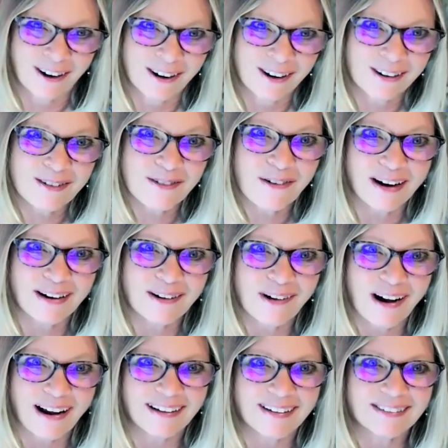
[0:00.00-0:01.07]
for quite a
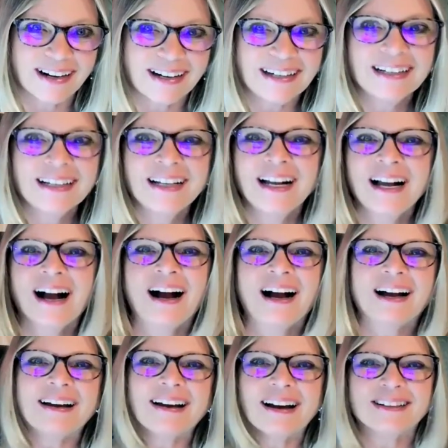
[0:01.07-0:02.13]
while right
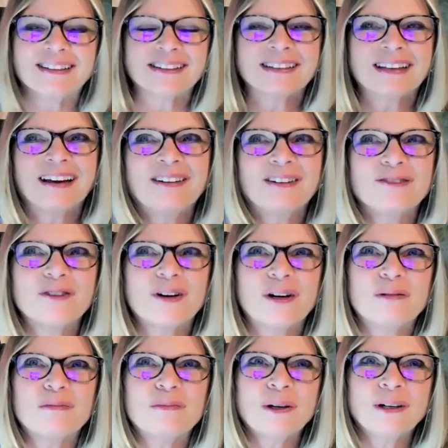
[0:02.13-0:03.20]
i, I just kind of
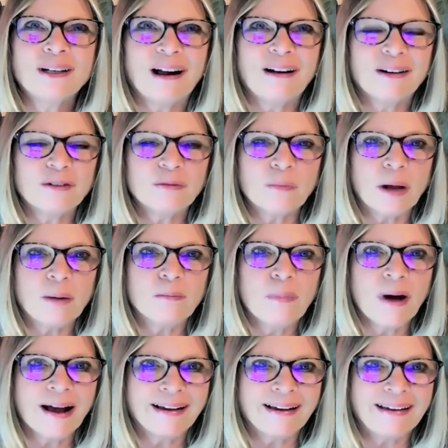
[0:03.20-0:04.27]
uh, put it out of my
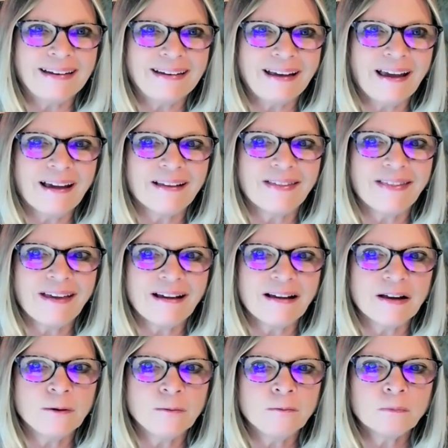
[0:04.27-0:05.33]
mind and
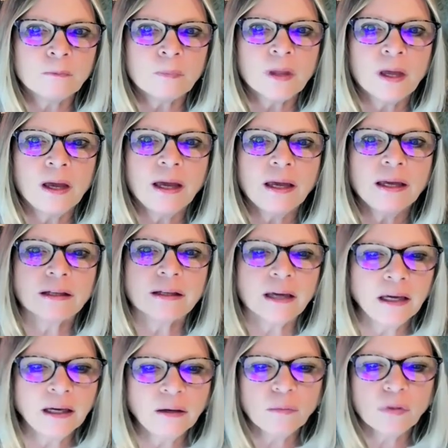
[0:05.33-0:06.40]
then it
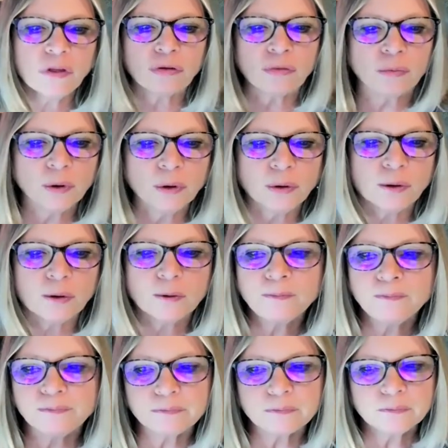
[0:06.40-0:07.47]
came
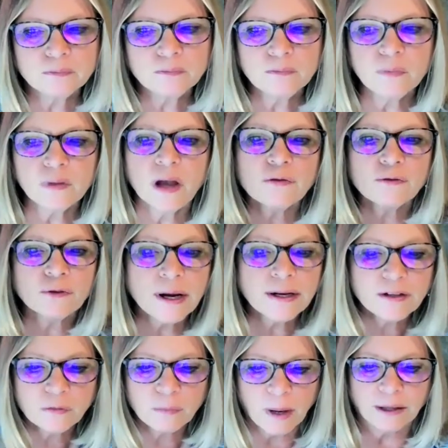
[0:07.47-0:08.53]
through a
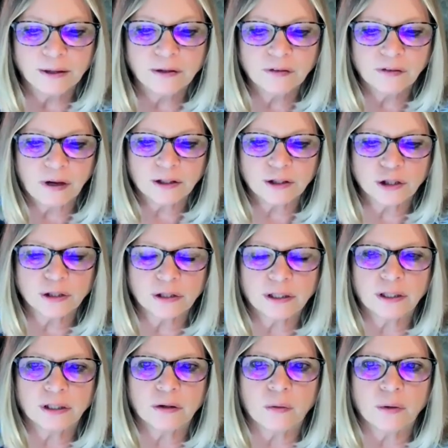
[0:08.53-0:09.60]
friend of mine who's
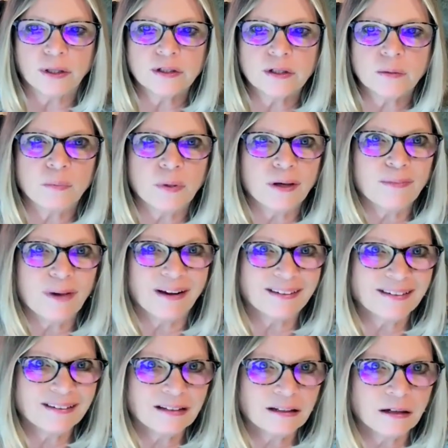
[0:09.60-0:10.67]
actually going to be my
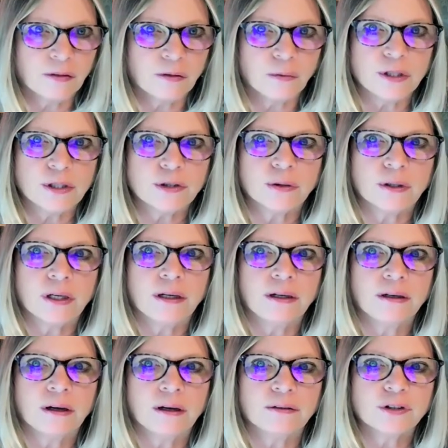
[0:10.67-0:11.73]
assistant on the
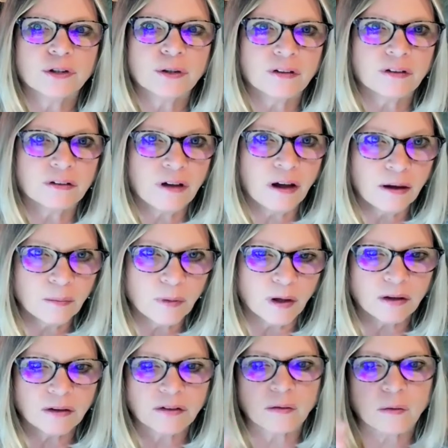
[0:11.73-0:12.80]
retreat, uh, Teresa
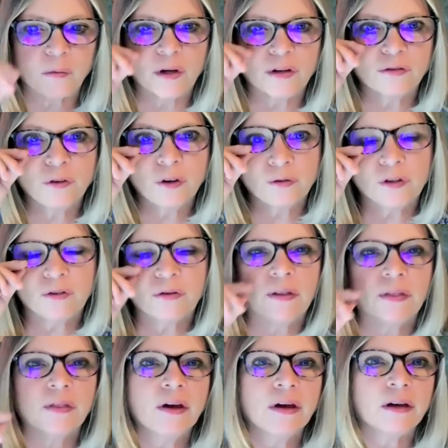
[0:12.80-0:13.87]
Thomas, with 50
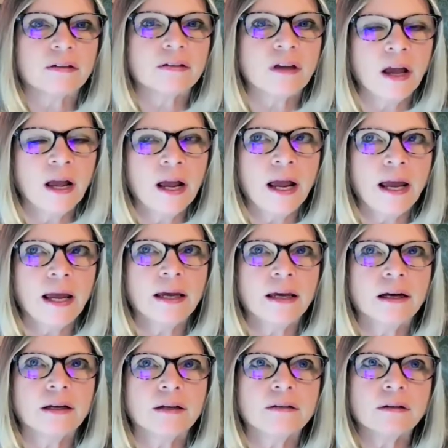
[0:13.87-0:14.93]
Fun Things
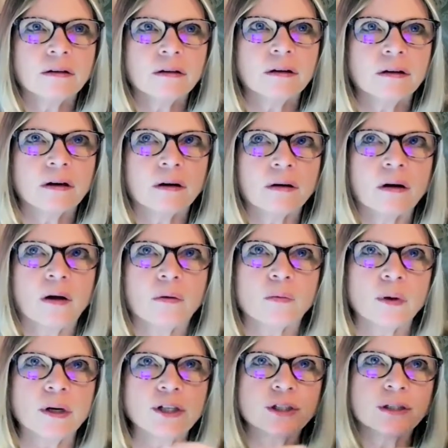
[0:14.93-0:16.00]
and uh,
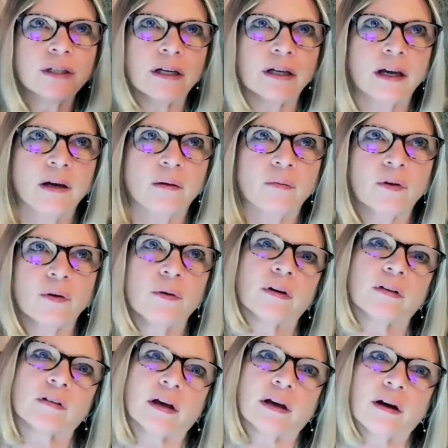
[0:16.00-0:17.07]
originally it came through
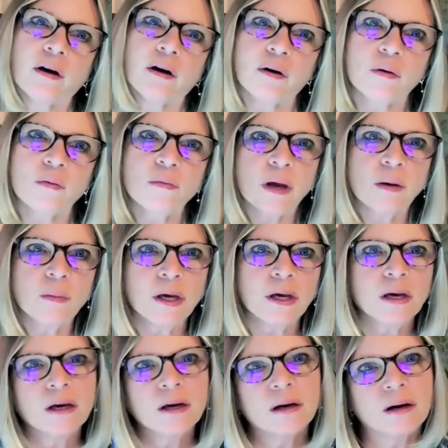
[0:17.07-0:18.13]
as like oh
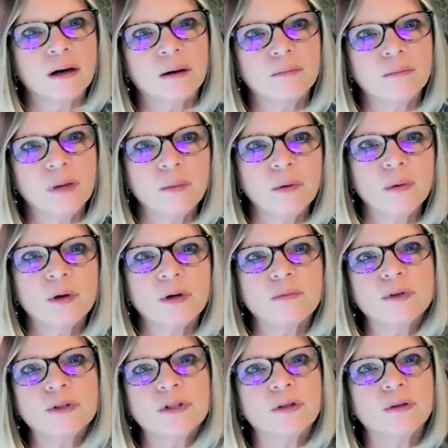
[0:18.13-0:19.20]
maybe um, maybe we
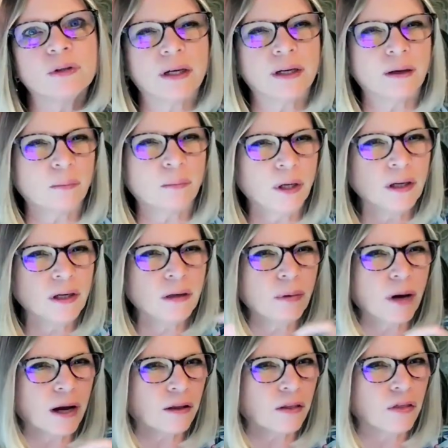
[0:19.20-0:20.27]
would do like a
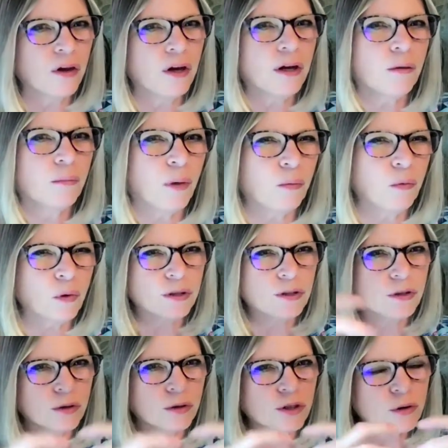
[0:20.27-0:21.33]
piggyback thing or maybe we would
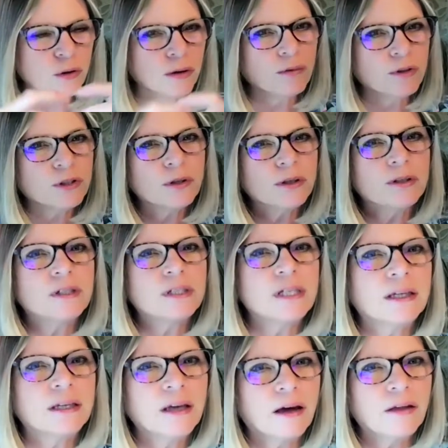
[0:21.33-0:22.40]
do a joint retreat
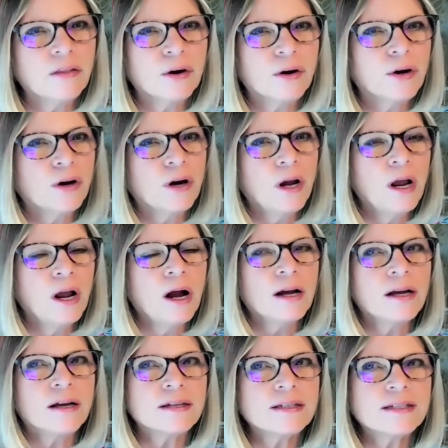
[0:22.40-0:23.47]
together
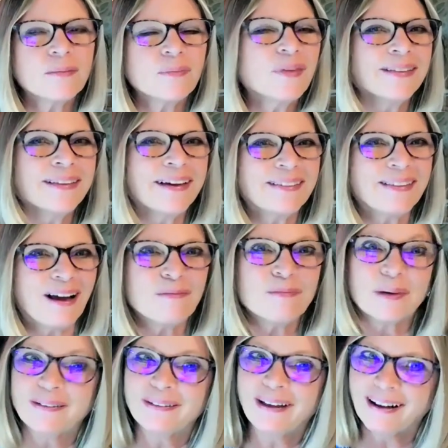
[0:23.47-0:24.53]
uh, something like that
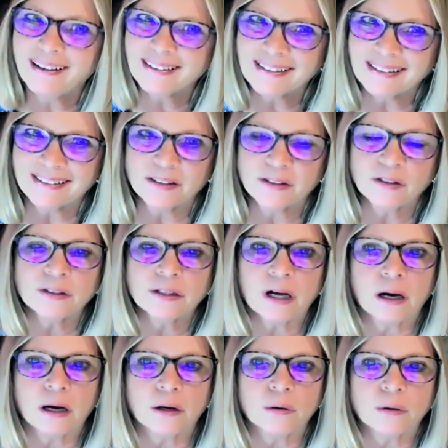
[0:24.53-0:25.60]
but as it turned
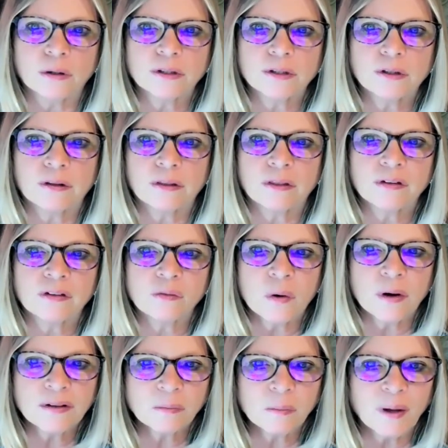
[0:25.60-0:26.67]
out uh, this
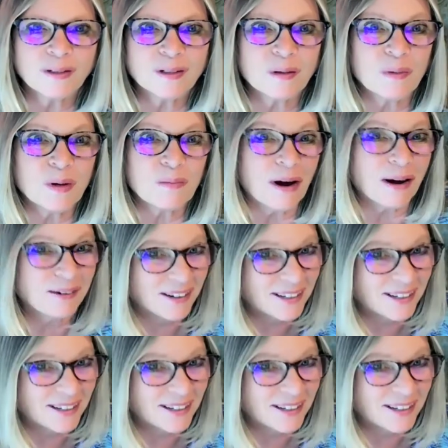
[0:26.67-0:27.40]
was meant to be my